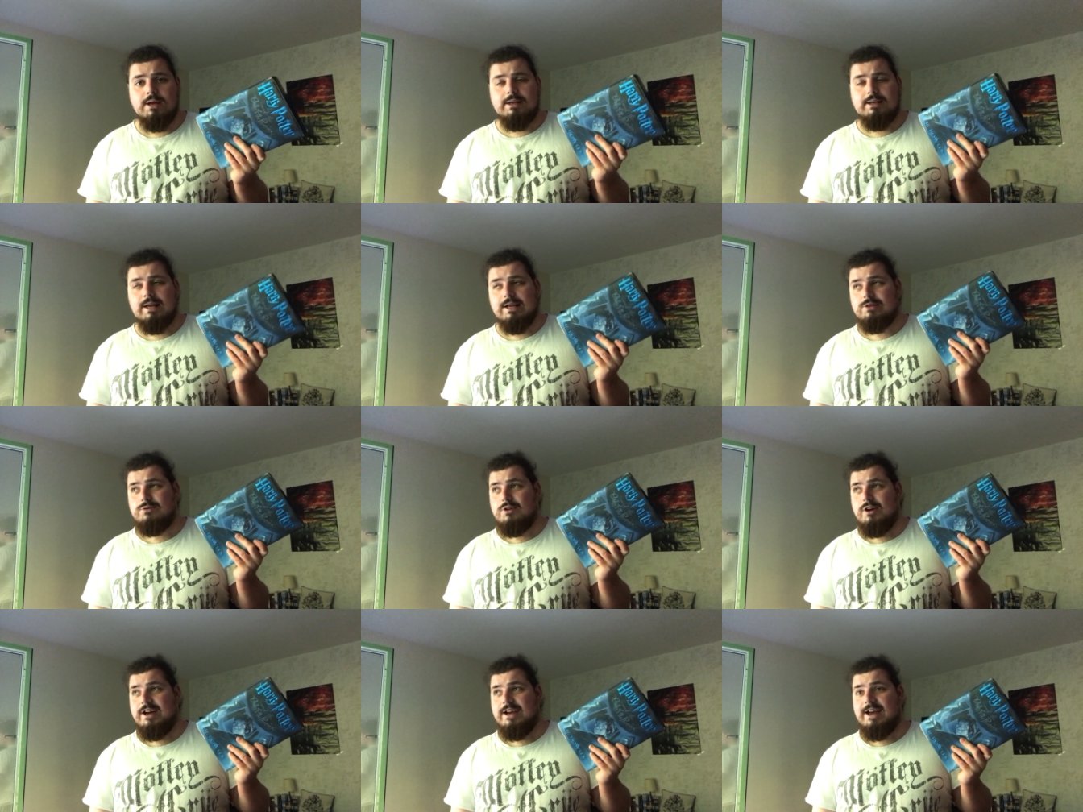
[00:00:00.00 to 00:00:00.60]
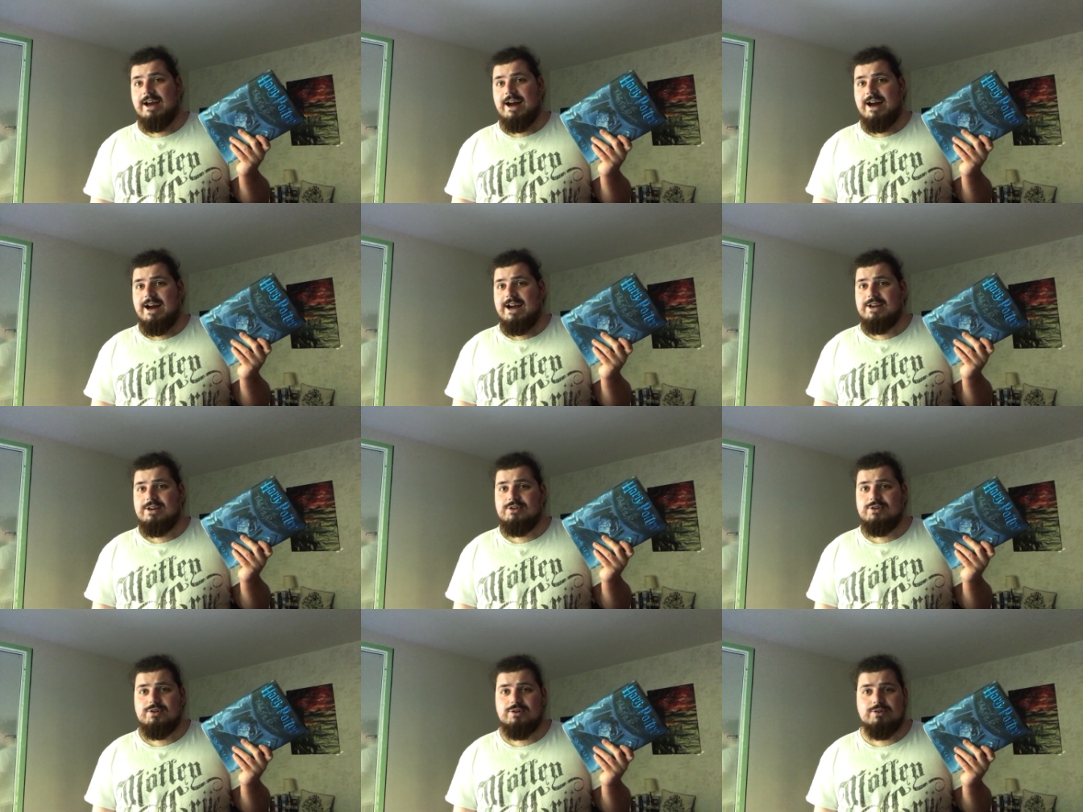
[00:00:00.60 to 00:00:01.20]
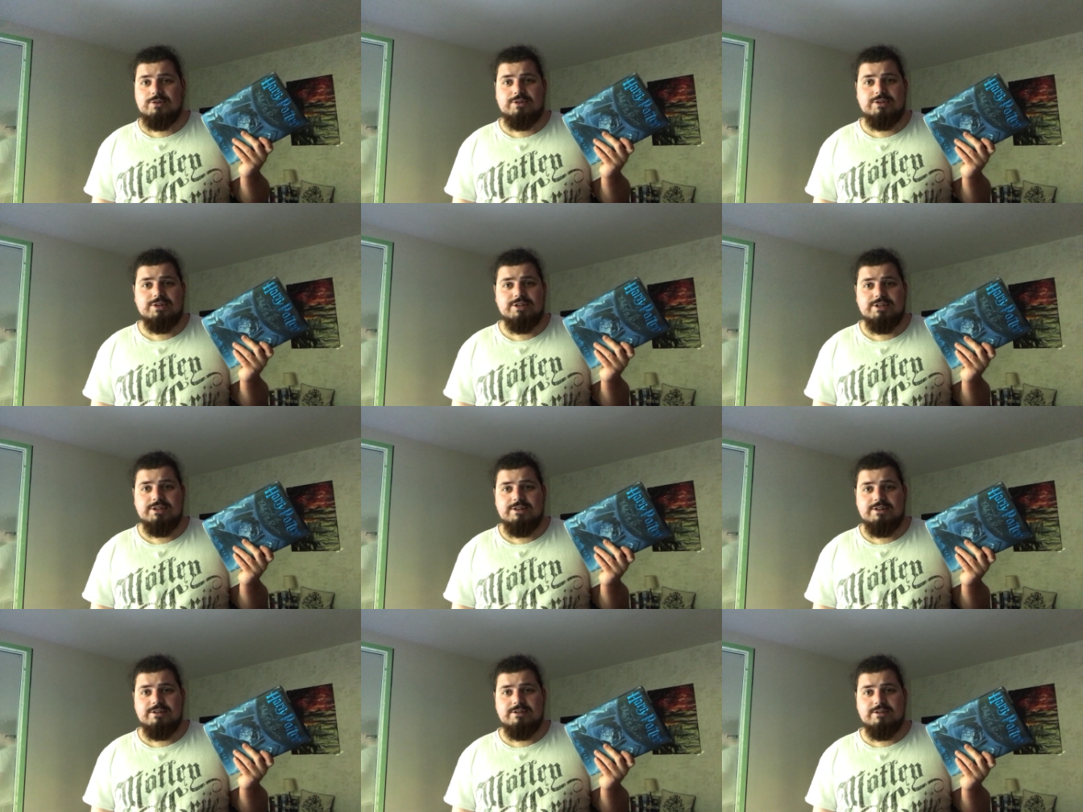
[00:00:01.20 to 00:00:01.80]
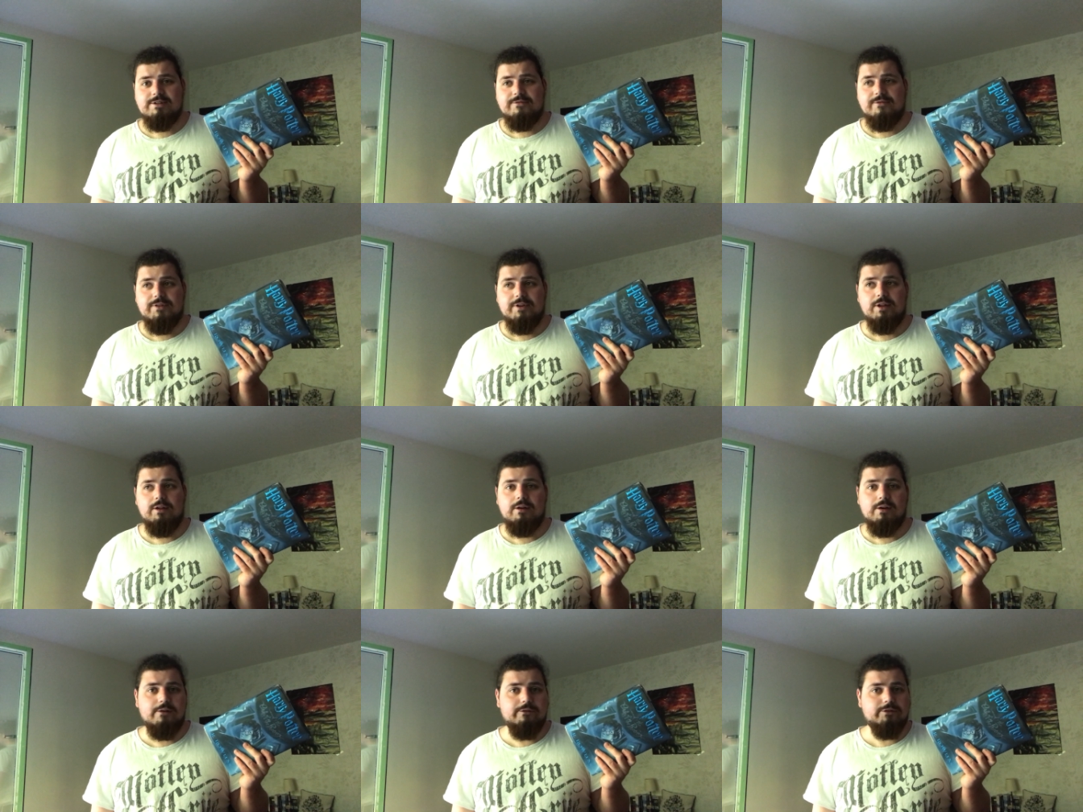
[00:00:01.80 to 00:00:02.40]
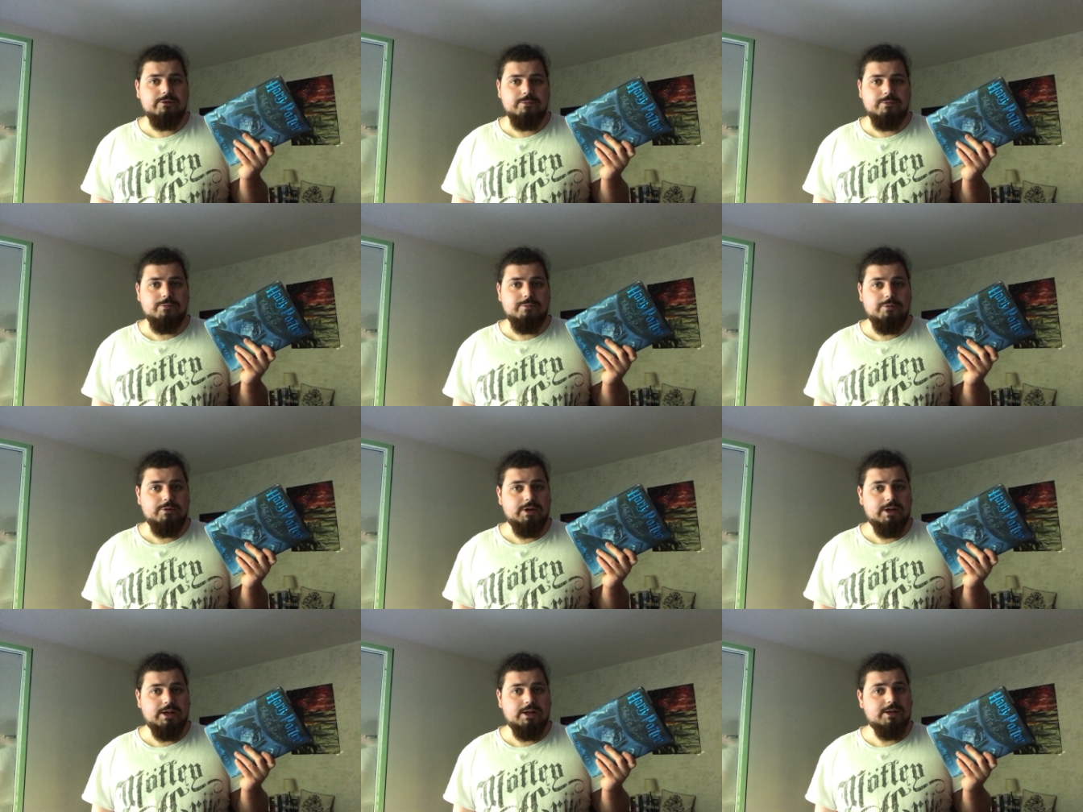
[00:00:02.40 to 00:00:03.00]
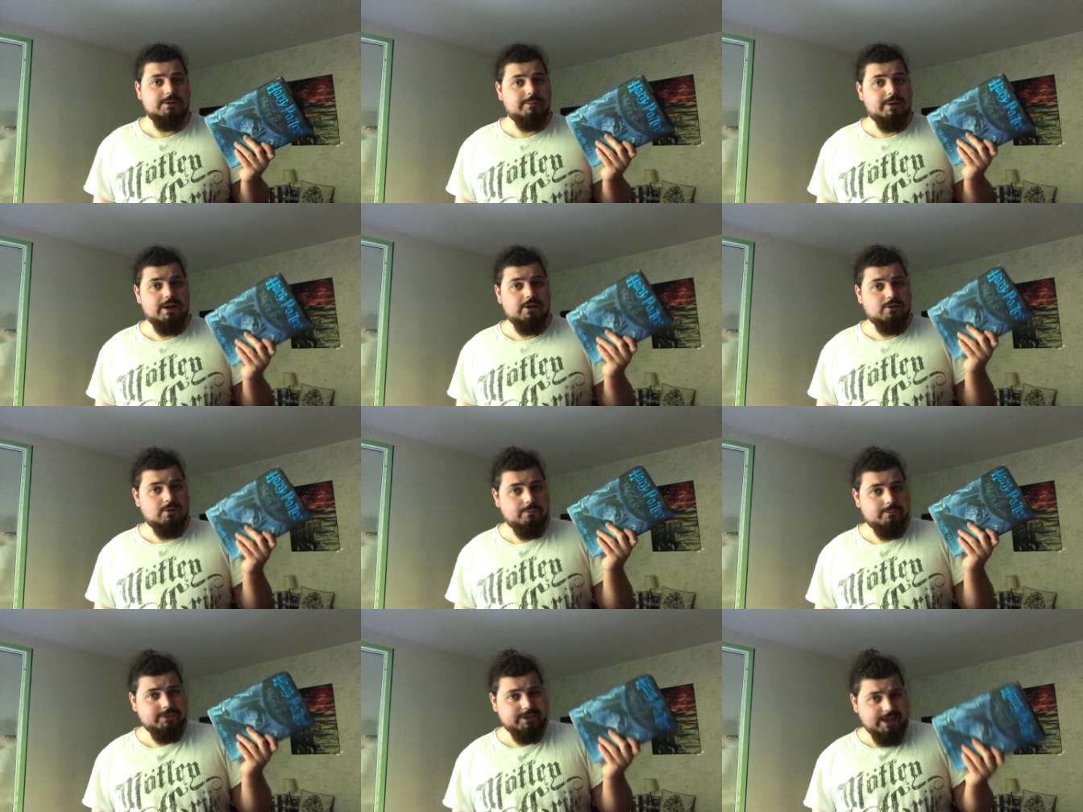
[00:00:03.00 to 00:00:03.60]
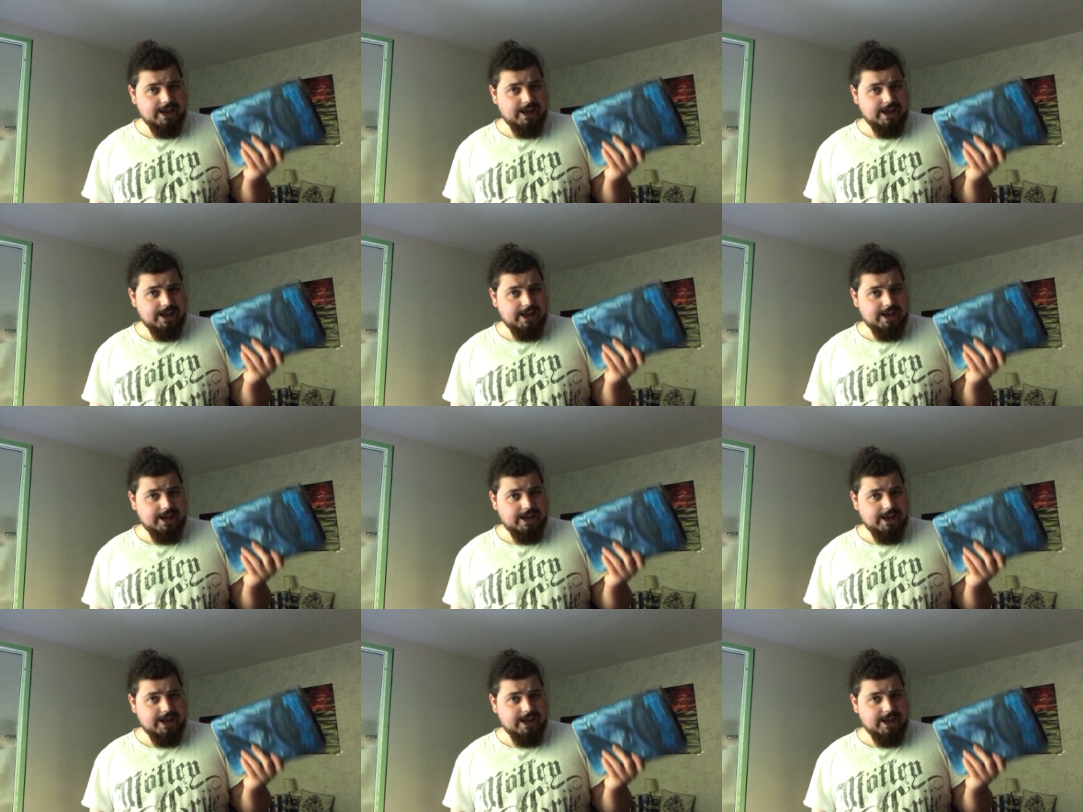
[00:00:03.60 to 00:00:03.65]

That's why I don't feel comfortable putting it in my top